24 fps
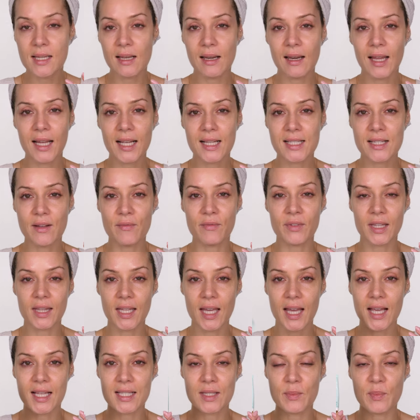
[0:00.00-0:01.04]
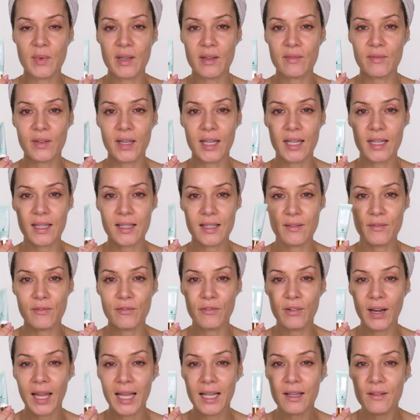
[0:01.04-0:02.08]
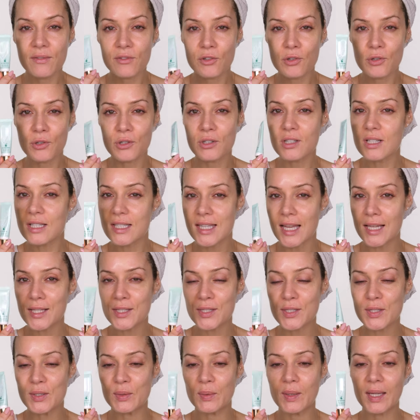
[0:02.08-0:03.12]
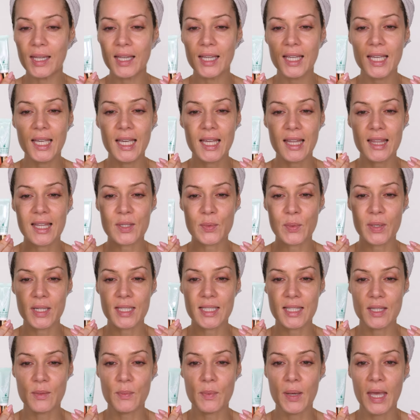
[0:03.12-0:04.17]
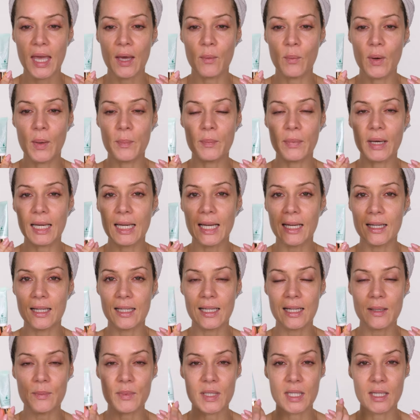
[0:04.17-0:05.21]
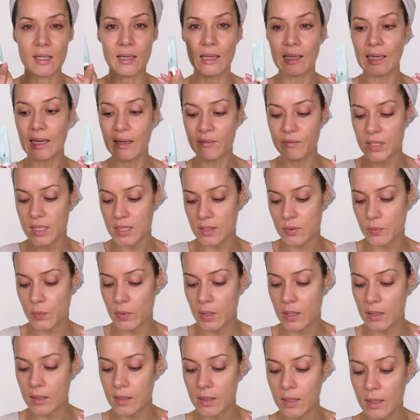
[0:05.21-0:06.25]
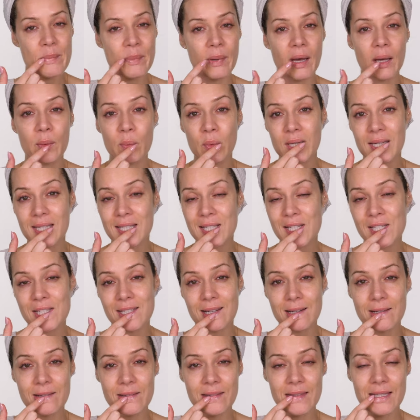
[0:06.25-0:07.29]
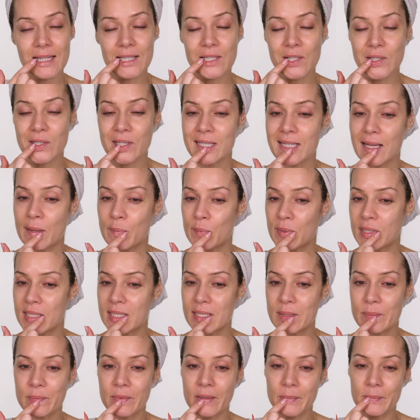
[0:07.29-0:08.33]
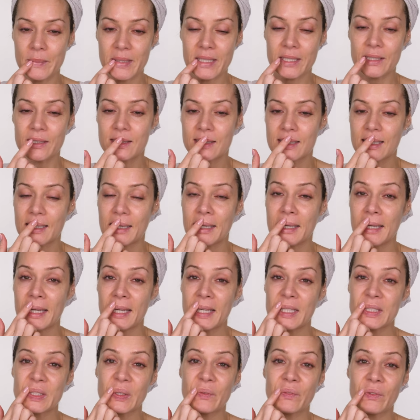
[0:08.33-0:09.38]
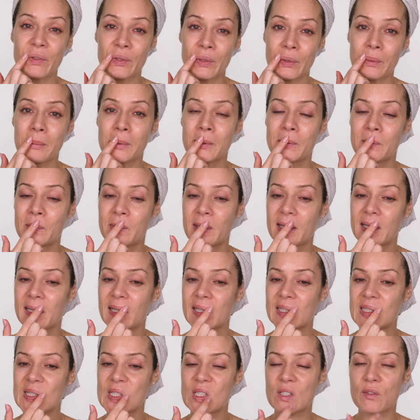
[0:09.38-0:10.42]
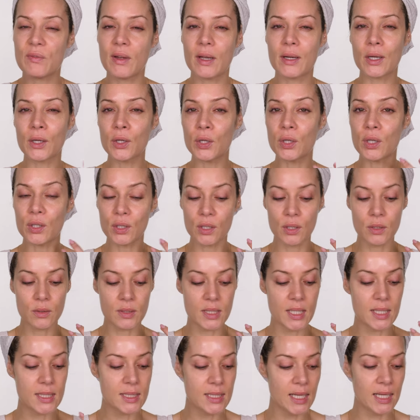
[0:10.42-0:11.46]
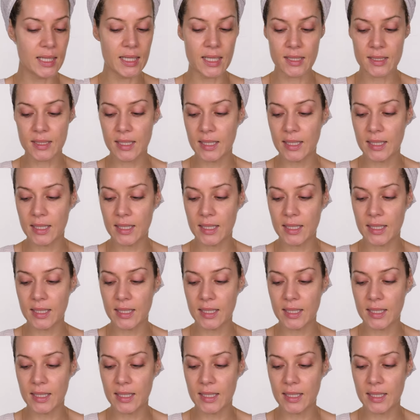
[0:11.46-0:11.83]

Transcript: to like something that has a bit of a flavour or a scent to it. This one is the Pear one by Lana Lips, and I love this one. But I wanted to show the Dr. Sam Bunting one because it is a phenomenal one. I just found I couldn't use it day in,